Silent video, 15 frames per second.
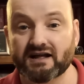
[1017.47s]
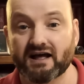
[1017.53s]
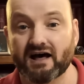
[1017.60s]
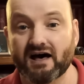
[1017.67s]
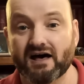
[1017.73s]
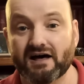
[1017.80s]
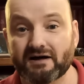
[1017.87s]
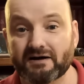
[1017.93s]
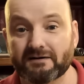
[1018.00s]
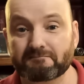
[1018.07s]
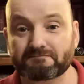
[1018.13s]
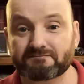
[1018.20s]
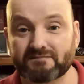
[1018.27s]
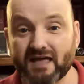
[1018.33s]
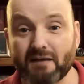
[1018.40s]

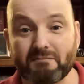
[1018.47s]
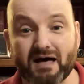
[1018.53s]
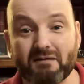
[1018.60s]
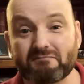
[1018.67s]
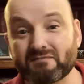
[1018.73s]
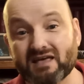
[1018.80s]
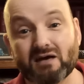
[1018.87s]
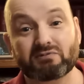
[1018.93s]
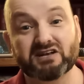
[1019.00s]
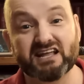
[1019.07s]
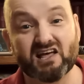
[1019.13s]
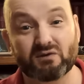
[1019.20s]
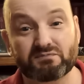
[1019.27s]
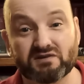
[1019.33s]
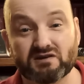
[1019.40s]
I might be able to
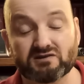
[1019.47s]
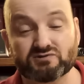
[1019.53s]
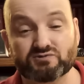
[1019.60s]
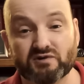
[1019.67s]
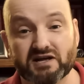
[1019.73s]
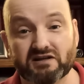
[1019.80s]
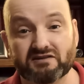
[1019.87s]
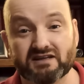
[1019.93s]
help you as well.